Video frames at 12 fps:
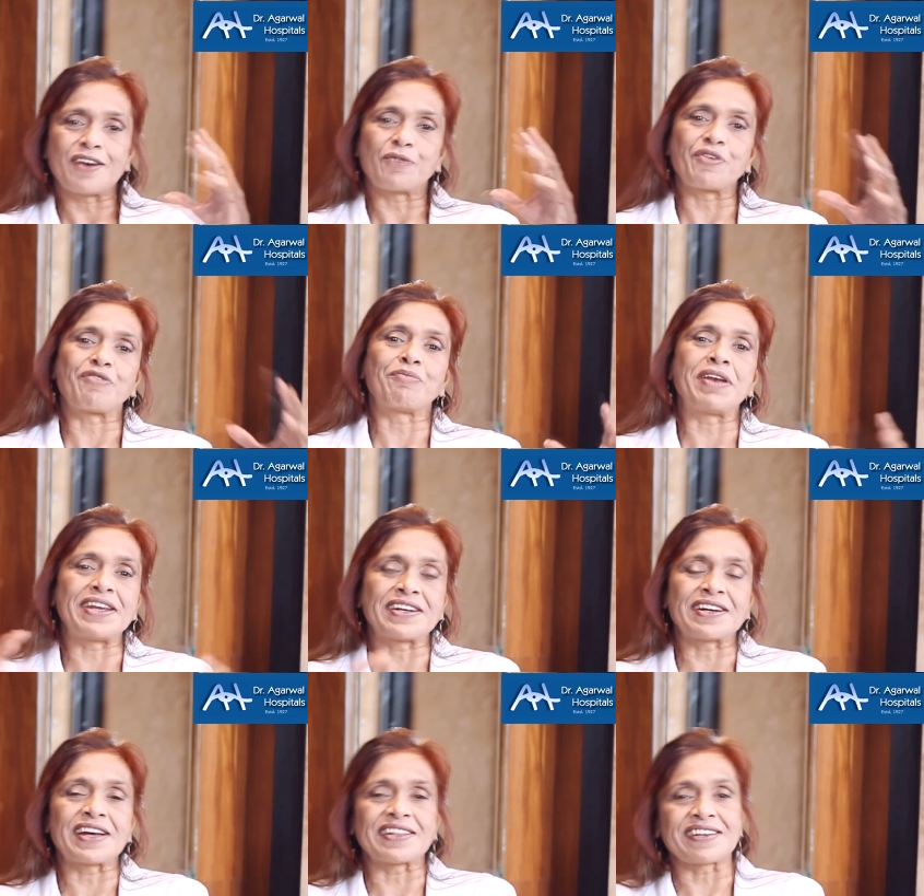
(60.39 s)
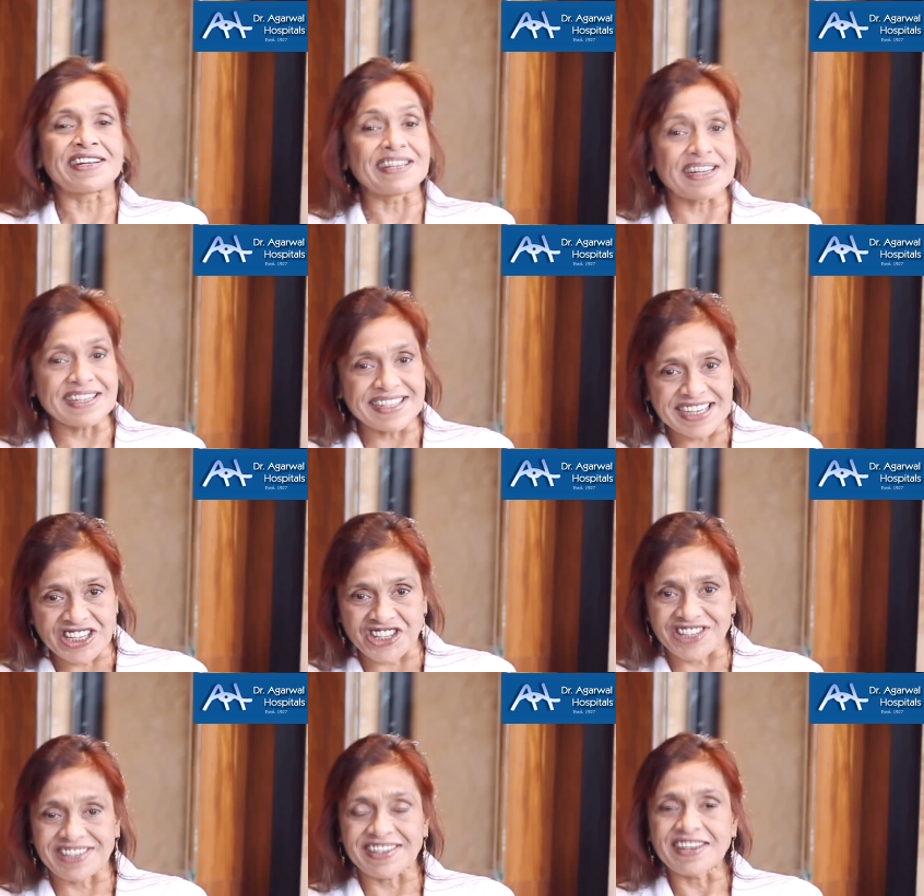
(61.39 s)
we've made another
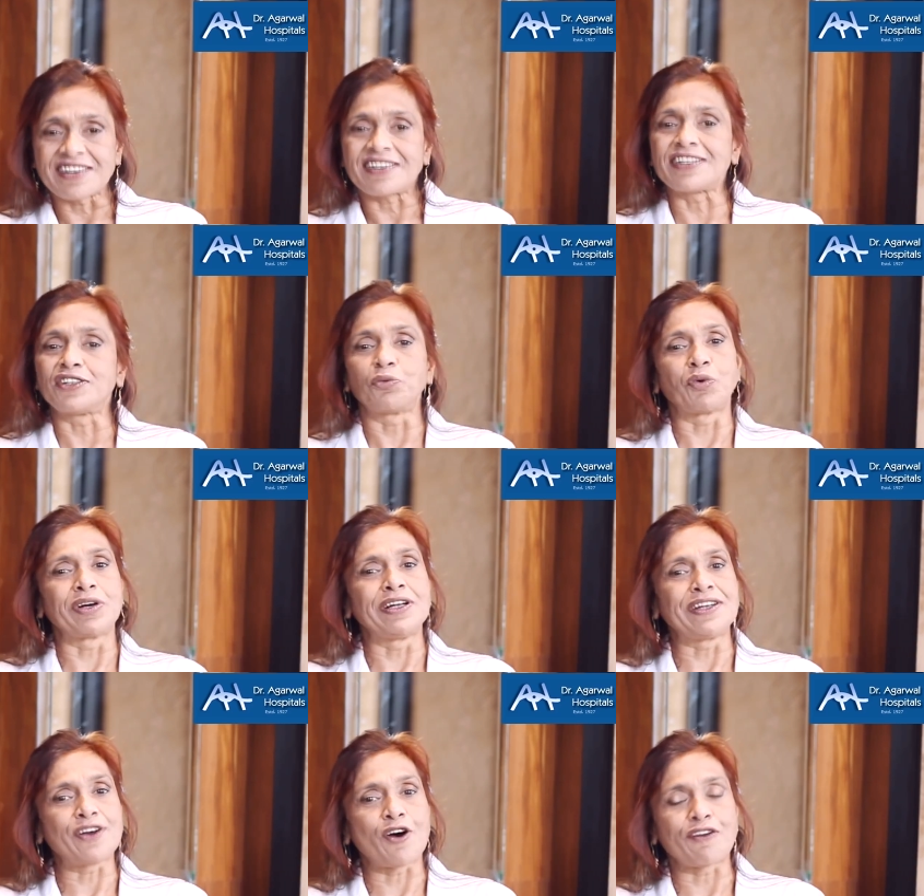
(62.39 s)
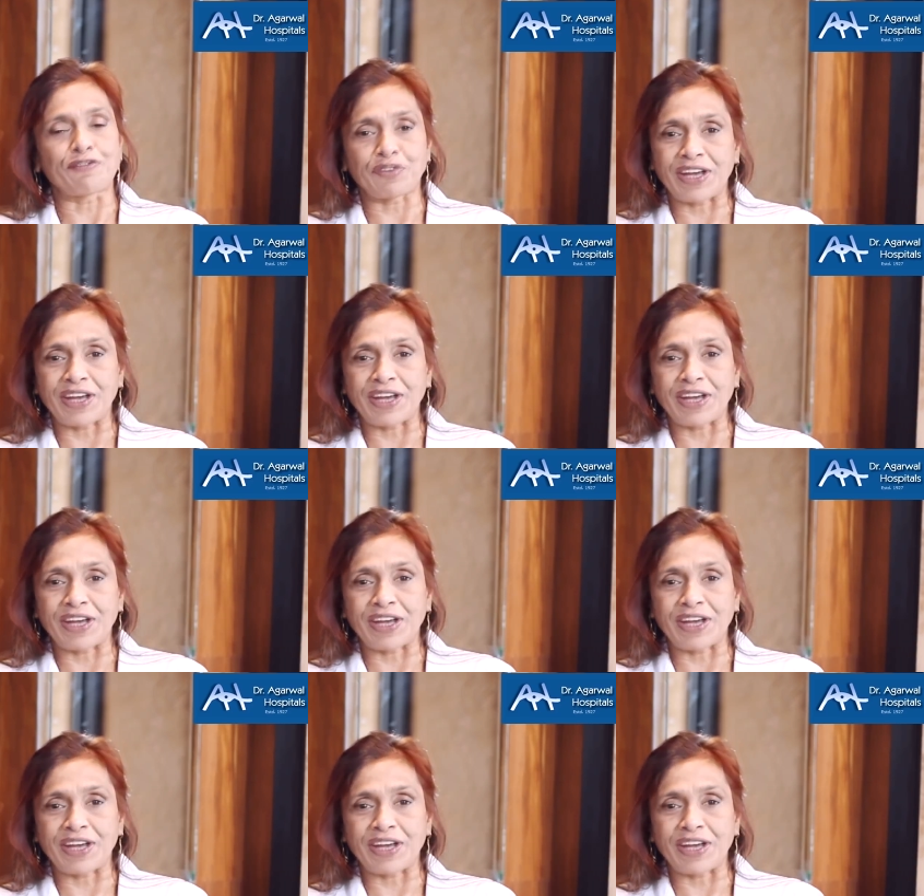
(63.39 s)
indentation in the world of